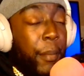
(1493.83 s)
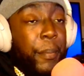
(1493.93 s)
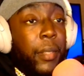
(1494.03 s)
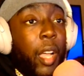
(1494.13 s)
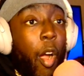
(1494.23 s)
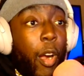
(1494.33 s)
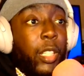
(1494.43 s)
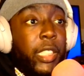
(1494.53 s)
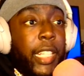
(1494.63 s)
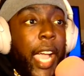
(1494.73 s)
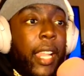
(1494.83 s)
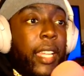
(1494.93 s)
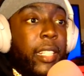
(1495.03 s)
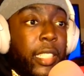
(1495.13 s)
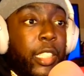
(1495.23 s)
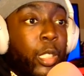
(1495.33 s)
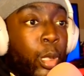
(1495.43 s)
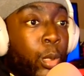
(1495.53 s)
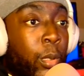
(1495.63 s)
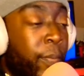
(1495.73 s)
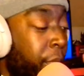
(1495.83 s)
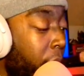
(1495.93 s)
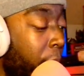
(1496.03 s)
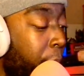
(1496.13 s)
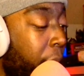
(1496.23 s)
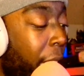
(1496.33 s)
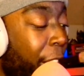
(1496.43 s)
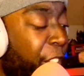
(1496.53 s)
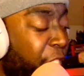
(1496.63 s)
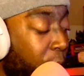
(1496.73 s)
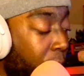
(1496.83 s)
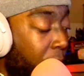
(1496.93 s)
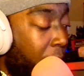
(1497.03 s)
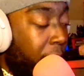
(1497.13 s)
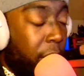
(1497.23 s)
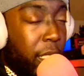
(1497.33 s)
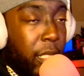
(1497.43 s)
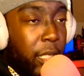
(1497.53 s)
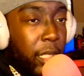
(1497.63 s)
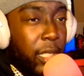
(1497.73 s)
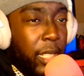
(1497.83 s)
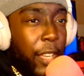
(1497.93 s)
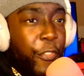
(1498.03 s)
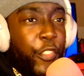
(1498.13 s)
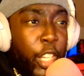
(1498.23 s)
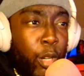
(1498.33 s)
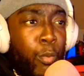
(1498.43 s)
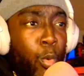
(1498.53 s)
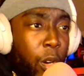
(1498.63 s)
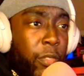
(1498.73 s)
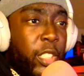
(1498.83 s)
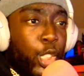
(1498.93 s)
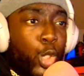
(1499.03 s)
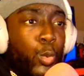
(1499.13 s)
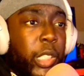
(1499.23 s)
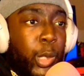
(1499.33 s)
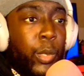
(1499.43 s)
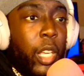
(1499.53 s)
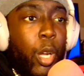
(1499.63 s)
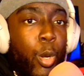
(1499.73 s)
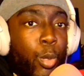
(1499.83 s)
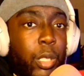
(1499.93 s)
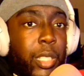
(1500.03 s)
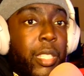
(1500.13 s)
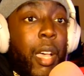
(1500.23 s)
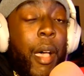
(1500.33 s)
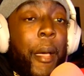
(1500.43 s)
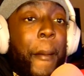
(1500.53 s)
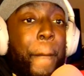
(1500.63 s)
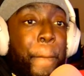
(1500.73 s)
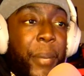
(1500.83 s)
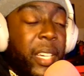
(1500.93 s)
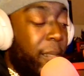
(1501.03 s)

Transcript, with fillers: ROG Ally does too, but I feel like this. I feel more of the Switch when I hold this, but